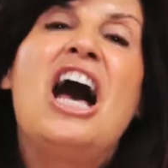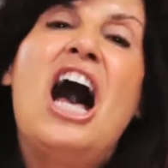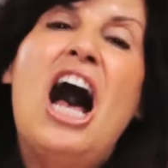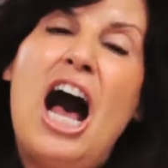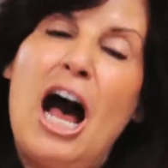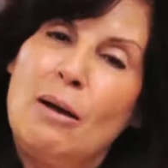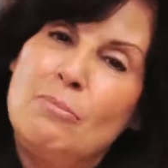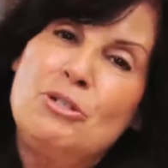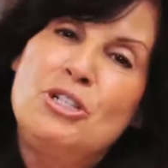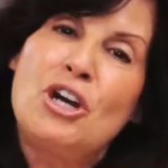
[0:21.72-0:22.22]

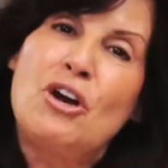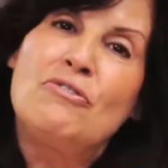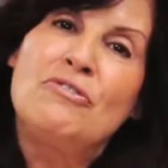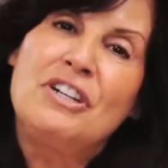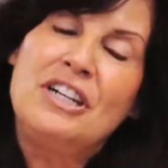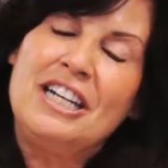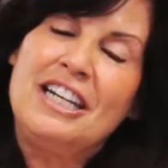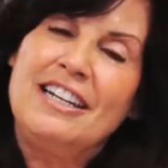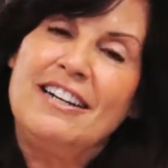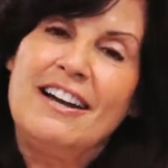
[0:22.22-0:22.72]
I'm
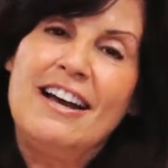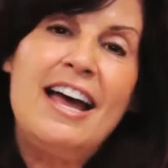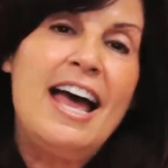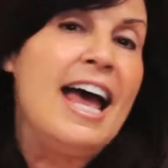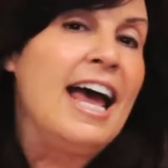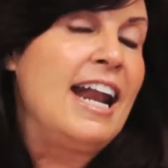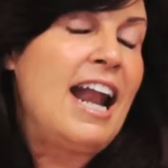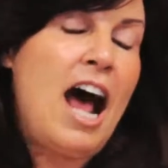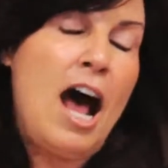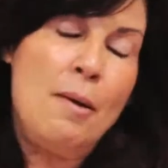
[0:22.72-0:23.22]
Giovannina
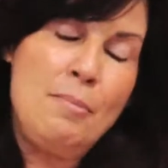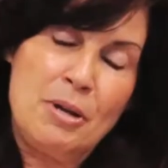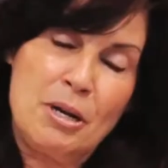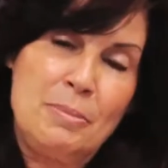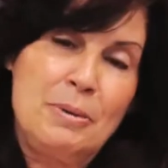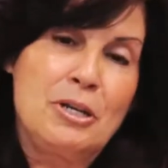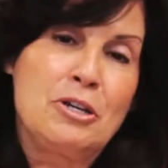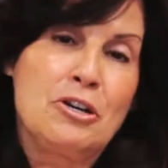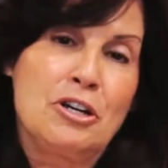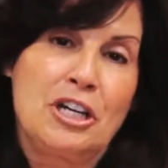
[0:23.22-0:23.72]
and I'm going to be
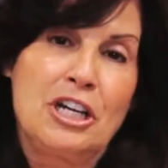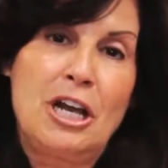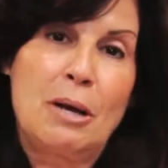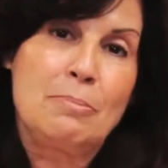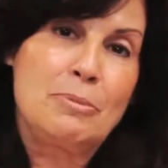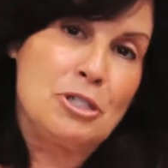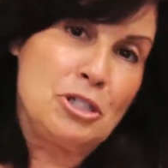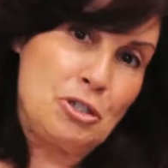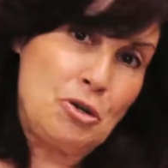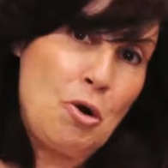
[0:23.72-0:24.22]
cooking up a
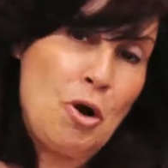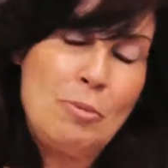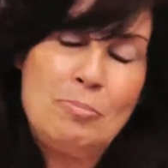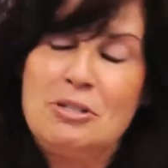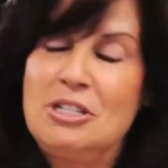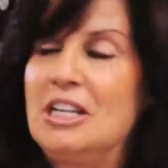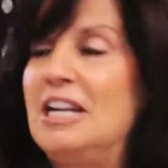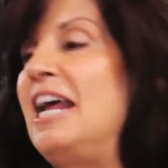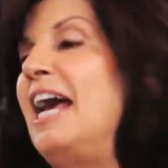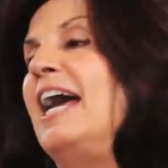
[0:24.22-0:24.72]
storm
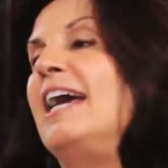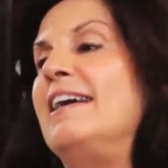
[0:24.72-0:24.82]
today.